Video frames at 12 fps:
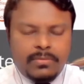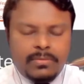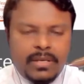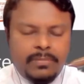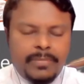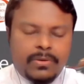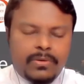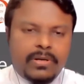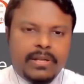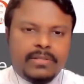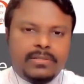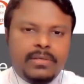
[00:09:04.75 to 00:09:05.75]
high
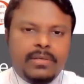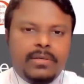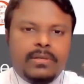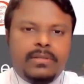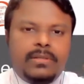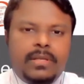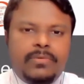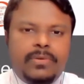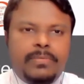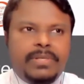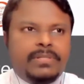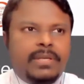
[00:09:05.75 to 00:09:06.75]
bureaucrats. They
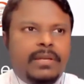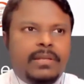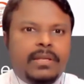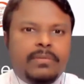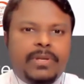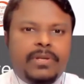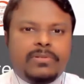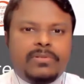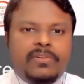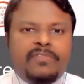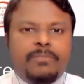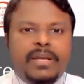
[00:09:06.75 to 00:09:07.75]
will be saying, like,
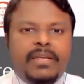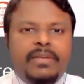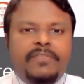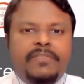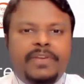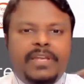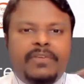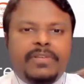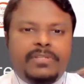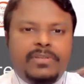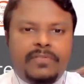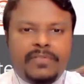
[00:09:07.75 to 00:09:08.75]
because of my
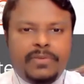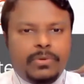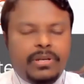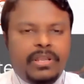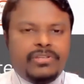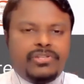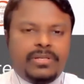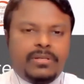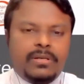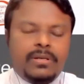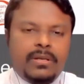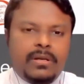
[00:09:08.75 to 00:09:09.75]
frequency of
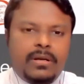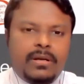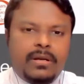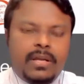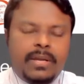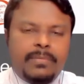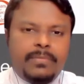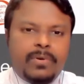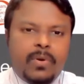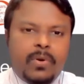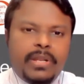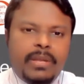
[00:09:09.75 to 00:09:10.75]
urination, I am
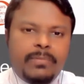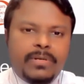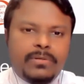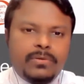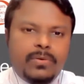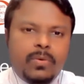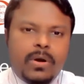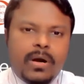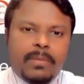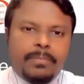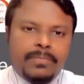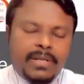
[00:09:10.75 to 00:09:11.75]
not able to go
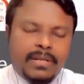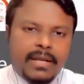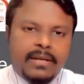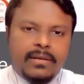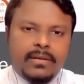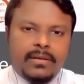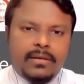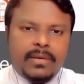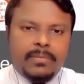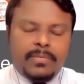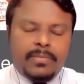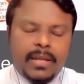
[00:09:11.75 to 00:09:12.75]
up the ladder.
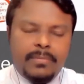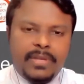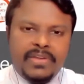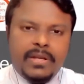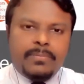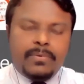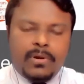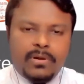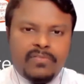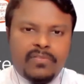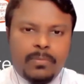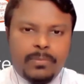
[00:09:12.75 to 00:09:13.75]
I'm giving up a
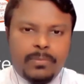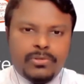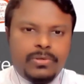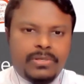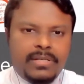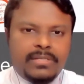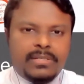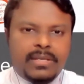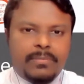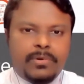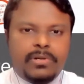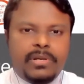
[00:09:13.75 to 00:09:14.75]
lot of opportunities.
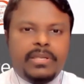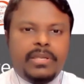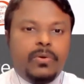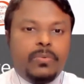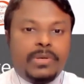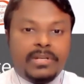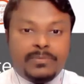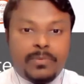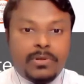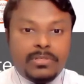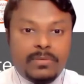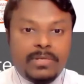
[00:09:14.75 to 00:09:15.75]
I'm not taking over
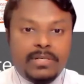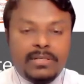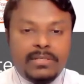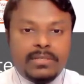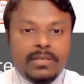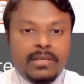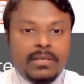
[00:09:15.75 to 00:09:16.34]
responsibilities